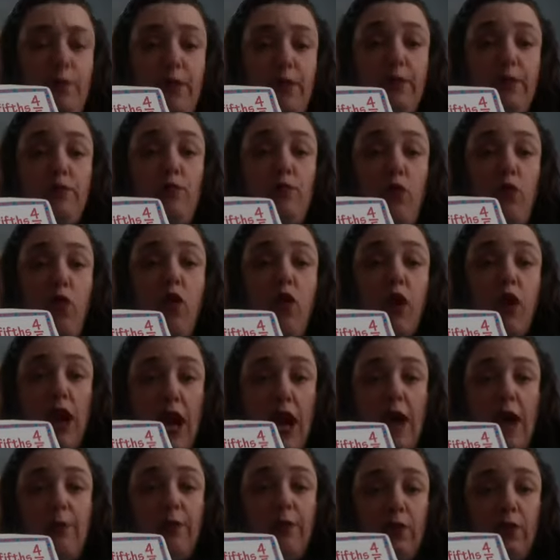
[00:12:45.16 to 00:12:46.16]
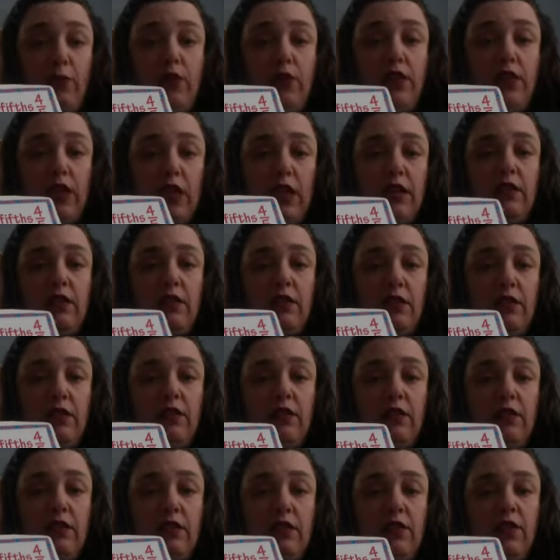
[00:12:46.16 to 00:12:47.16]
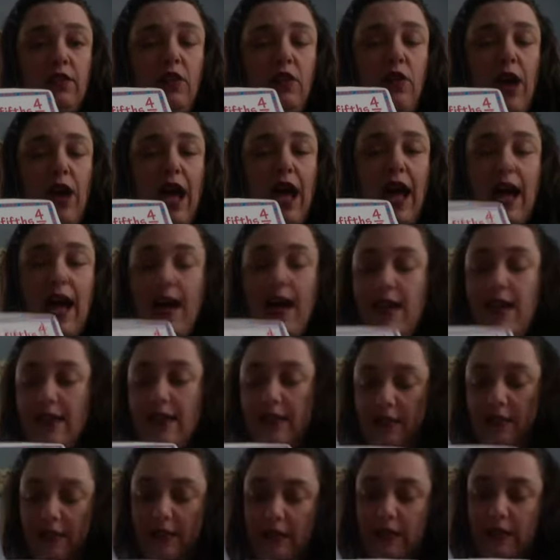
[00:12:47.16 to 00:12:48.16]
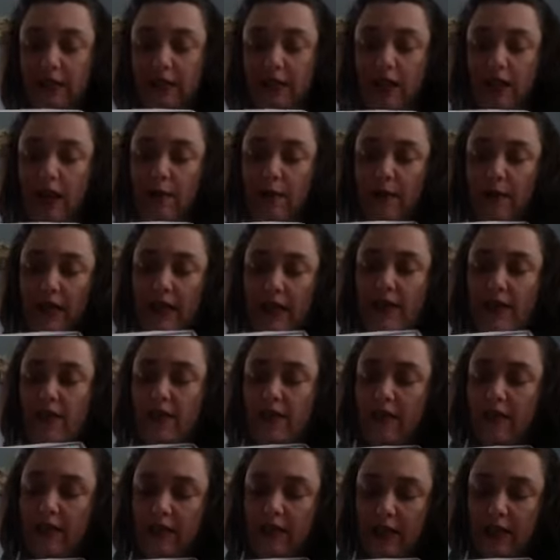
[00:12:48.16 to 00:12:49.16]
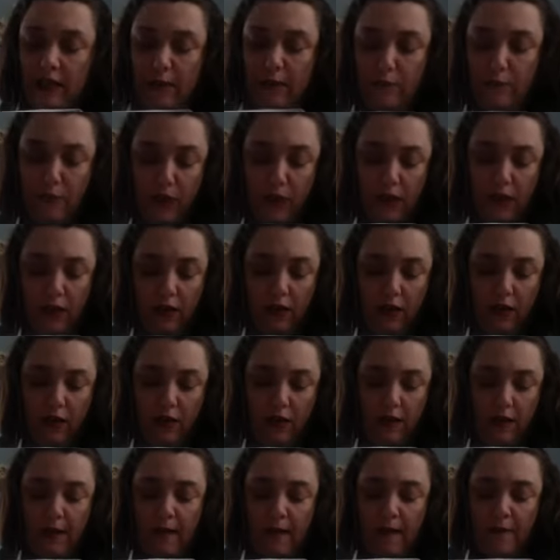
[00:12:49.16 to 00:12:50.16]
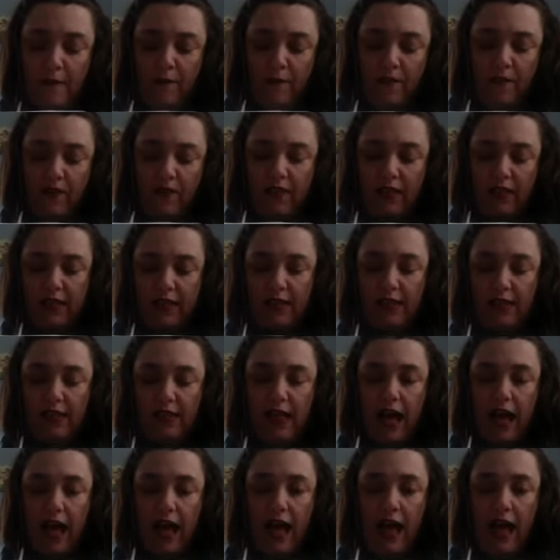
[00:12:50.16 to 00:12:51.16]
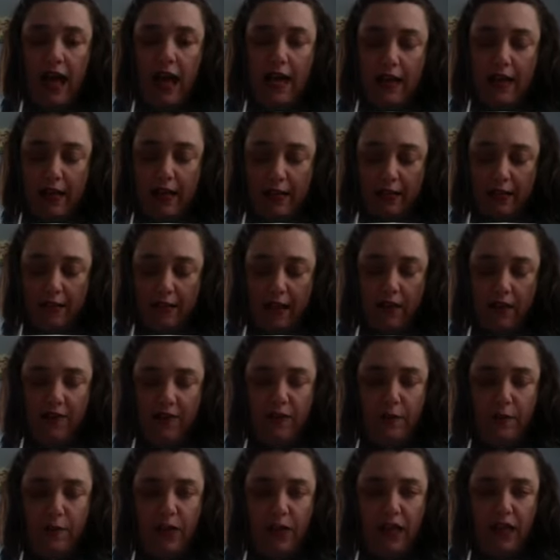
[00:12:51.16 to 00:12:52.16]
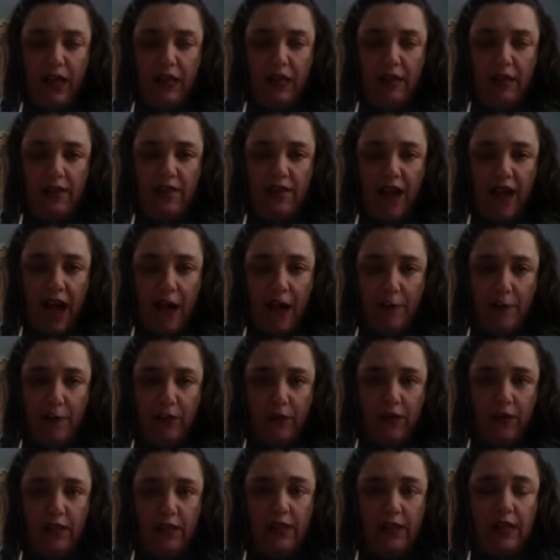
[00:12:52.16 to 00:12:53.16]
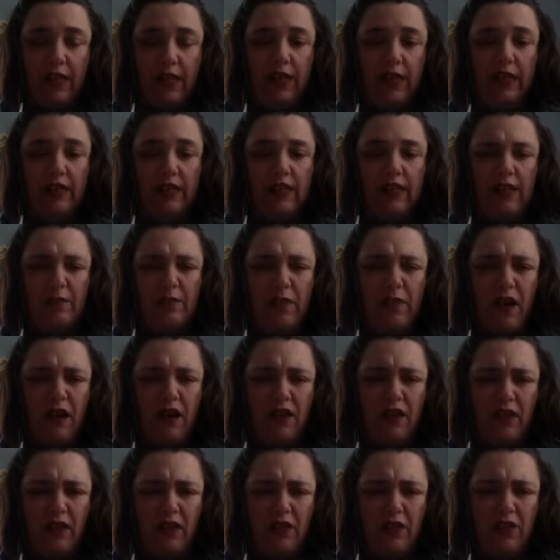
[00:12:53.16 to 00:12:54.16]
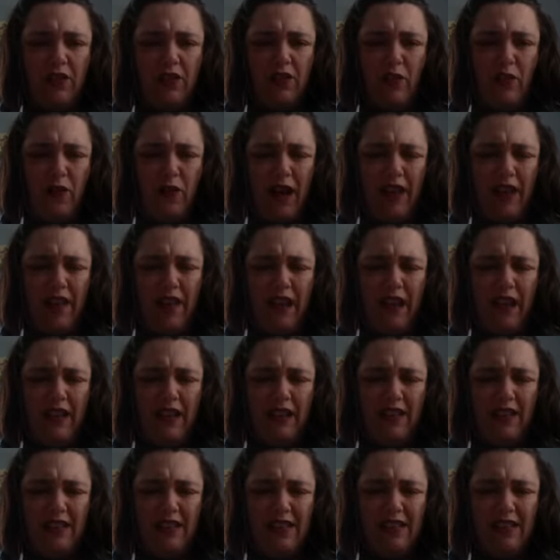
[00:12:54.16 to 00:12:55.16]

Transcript: more apple, wouldn't it? So as the denominator is getting bigger, the size of the piece of apple is getting smaller. Do you know why that is?